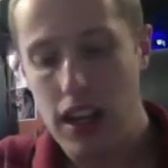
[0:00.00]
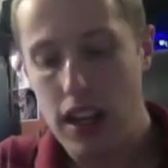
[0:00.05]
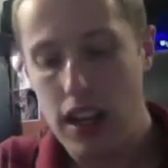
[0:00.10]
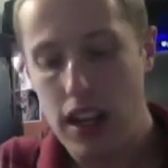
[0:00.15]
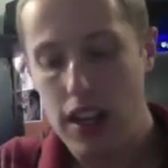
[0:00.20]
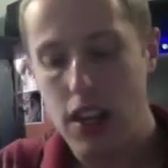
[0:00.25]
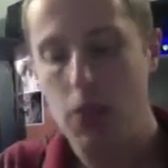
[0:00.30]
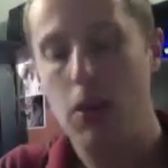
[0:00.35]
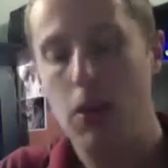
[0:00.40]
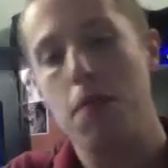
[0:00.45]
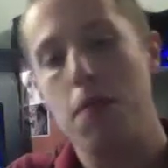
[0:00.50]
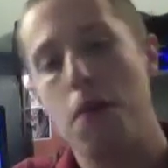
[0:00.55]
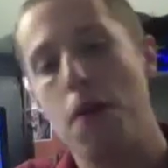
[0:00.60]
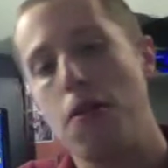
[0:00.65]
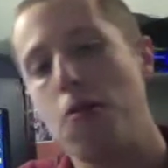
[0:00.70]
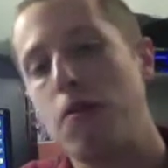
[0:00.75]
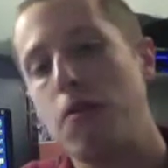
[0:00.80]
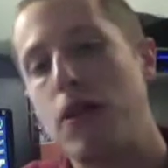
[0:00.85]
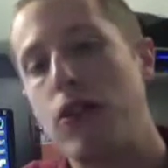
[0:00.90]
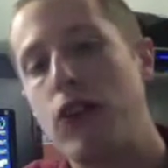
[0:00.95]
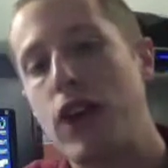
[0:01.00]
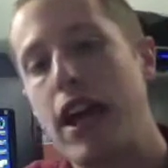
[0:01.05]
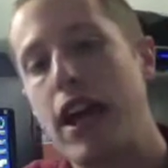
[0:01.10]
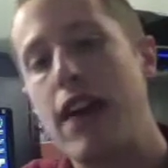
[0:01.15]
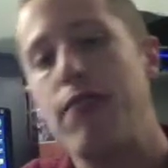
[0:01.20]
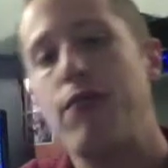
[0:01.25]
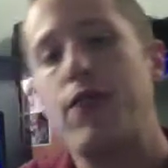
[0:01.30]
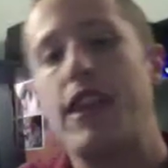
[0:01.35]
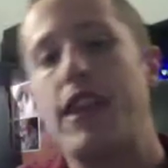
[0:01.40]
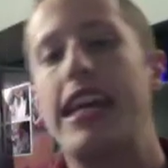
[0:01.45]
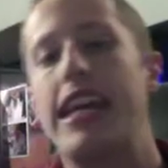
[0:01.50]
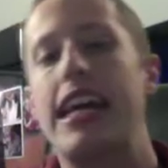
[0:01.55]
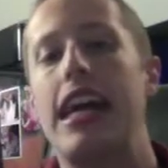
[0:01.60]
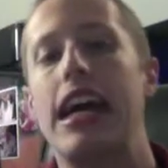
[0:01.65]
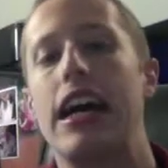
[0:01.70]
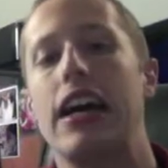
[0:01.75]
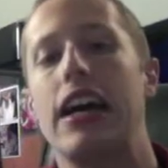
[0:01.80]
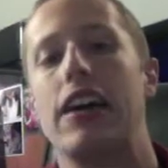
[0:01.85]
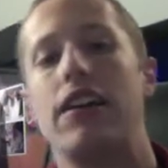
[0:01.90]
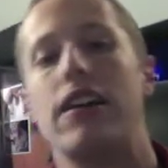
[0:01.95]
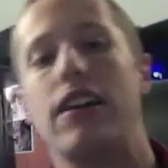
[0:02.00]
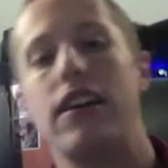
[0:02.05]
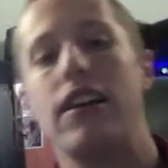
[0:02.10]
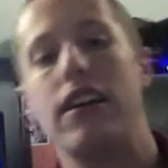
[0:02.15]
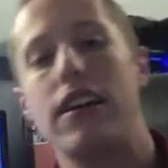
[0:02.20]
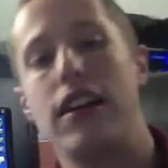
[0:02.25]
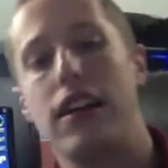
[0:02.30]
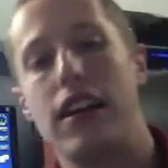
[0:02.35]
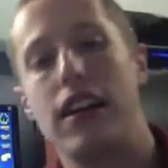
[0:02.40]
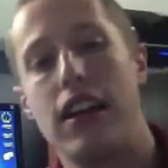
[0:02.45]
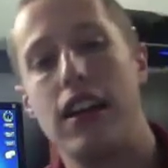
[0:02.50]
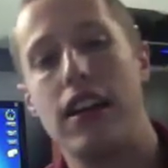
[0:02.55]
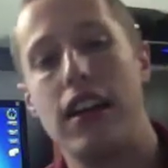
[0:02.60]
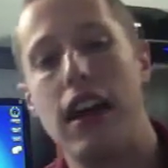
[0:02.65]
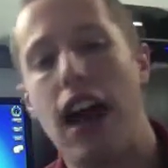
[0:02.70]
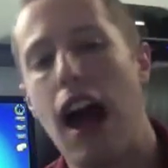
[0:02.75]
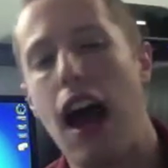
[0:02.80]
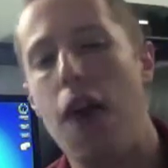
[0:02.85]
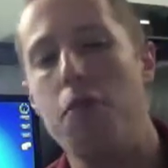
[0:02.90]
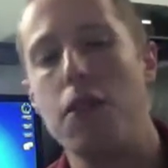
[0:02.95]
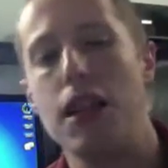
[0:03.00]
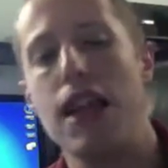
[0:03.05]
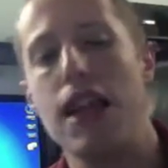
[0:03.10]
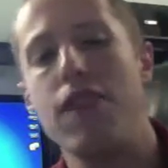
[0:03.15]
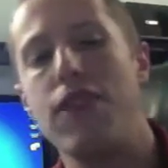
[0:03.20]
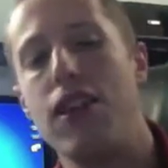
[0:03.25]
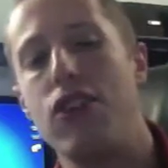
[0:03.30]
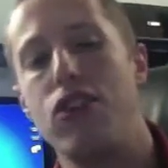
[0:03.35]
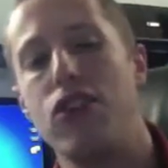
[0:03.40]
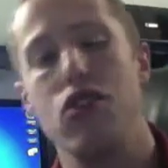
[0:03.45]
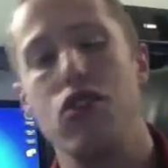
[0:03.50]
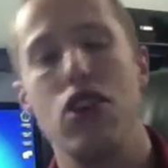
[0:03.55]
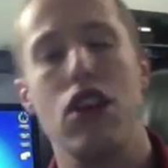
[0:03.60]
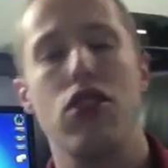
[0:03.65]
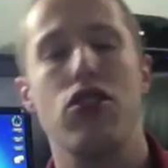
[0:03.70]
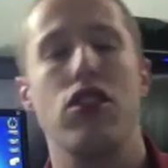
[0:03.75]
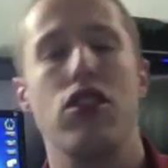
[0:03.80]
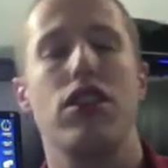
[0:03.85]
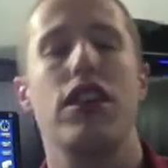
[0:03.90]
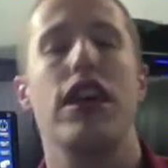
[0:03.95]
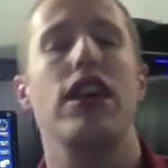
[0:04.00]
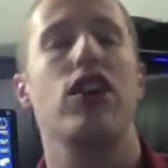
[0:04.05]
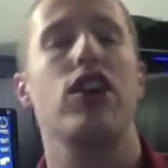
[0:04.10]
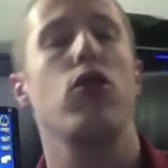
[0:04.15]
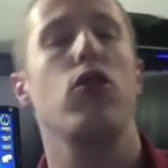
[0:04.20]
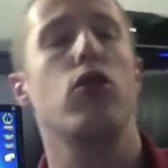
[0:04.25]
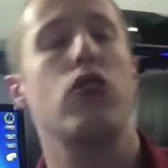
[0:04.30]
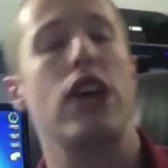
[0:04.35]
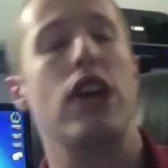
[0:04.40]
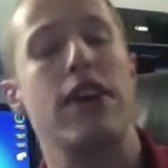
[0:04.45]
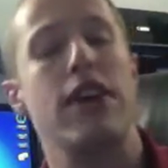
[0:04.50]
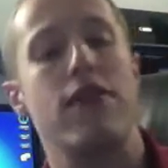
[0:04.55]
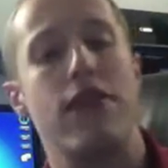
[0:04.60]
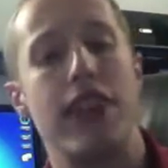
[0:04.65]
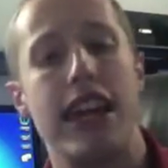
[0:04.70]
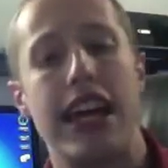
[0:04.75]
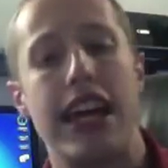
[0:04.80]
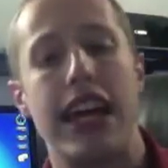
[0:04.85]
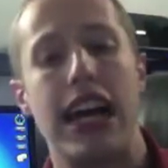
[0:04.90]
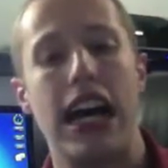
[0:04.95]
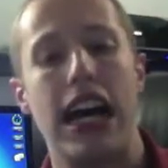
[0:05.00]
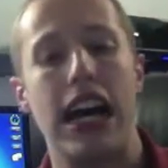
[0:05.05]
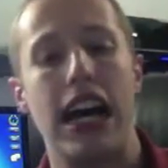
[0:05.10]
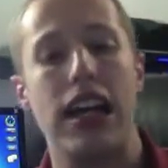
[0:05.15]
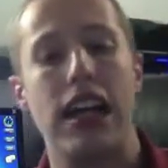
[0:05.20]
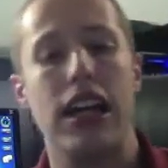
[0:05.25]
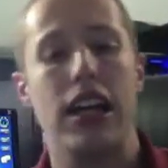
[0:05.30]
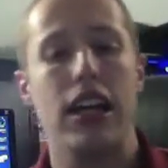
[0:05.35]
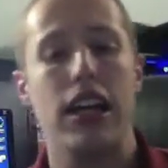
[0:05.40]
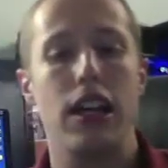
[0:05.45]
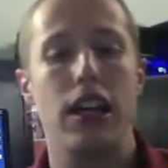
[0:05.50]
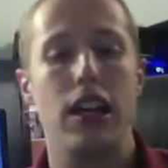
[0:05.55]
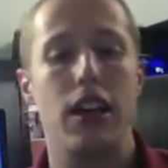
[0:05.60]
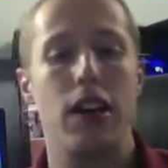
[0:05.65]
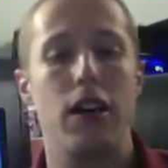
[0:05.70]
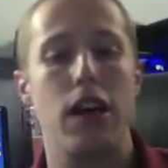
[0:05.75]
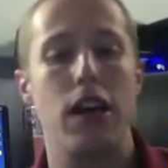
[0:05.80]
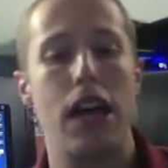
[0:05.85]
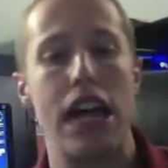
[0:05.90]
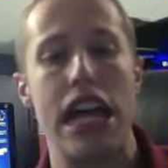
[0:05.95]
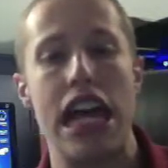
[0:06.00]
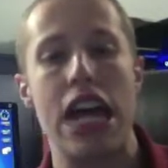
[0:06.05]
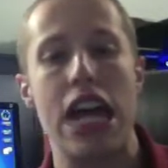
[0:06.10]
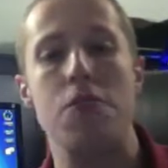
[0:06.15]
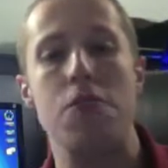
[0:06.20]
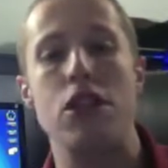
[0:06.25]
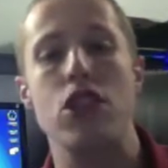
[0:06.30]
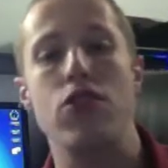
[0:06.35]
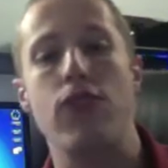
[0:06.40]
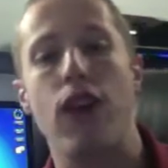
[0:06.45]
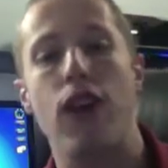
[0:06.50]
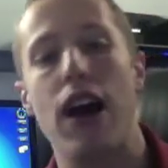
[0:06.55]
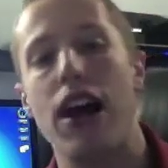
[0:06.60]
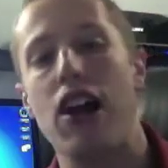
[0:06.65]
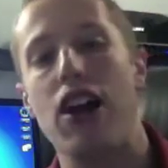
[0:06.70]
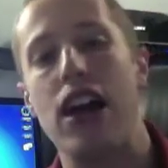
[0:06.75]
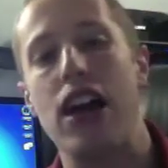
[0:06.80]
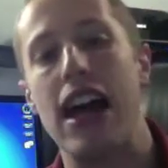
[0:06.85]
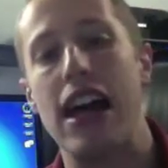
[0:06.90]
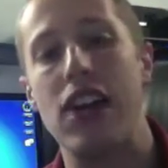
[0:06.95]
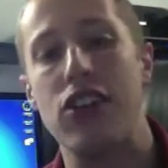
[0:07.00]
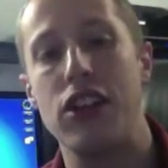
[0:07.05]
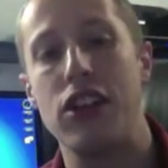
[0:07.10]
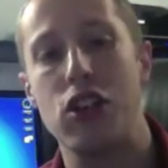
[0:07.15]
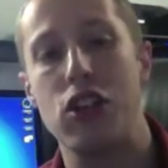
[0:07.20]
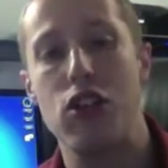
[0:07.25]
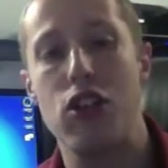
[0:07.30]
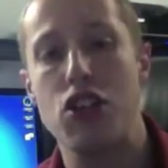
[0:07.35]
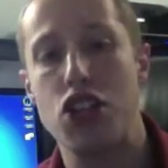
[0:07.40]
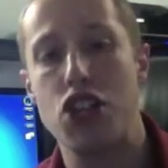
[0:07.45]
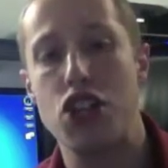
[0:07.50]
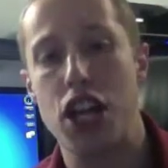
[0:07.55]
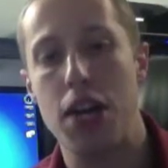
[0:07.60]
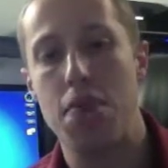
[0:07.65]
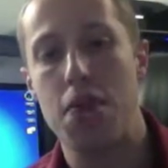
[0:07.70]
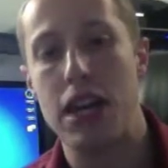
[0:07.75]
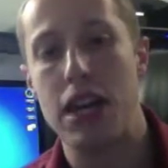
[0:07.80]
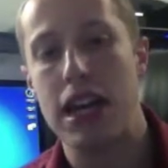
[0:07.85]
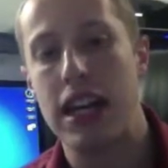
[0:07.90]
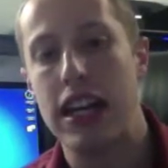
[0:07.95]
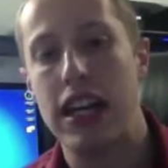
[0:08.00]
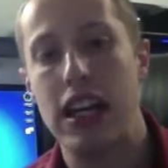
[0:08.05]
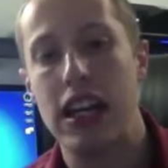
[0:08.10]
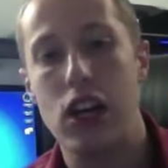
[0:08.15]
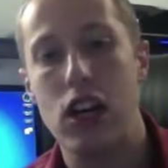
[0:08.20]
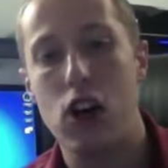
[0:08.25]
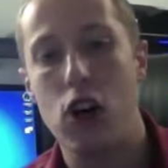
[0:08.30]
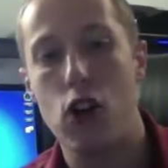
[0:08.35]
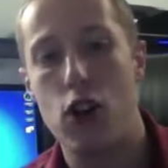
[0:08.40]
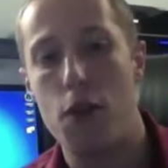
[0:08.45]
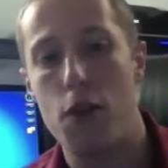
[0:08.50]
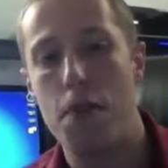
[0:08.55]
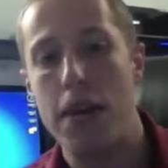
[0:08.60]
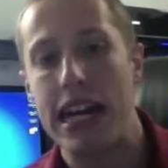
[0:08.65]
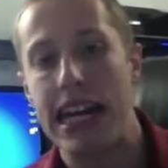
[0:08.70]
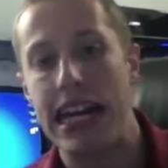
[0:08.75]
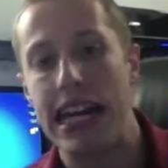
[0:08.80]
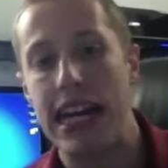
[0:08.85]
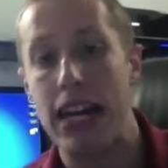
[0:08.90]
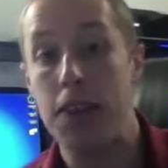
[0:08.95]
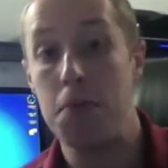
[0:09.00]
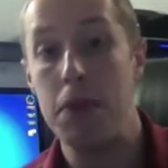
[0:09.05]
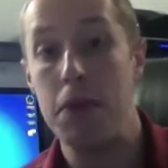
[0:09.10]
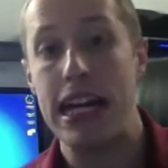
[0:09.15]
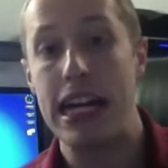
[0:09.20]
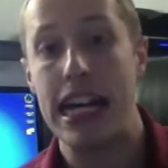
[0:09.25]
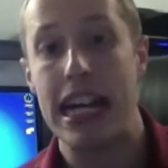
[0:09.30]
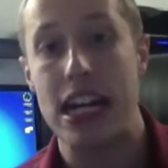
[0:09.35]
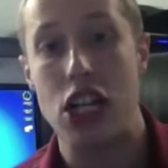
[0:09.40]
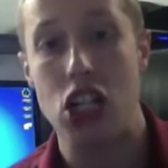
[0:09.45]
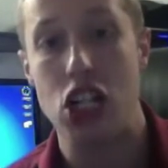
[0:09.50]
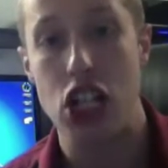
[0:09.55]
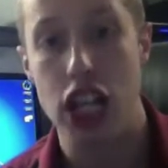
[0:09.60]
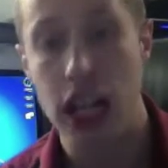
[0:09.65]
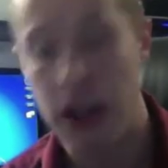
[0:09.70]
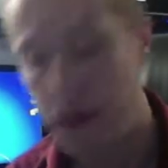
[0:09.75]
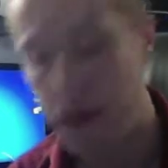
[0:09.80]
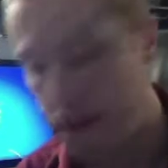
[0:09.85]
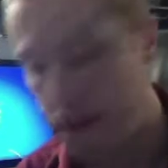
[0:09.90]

You want to probably save the... I believe they suggested that you save the image file as either a JPEG or a PNG.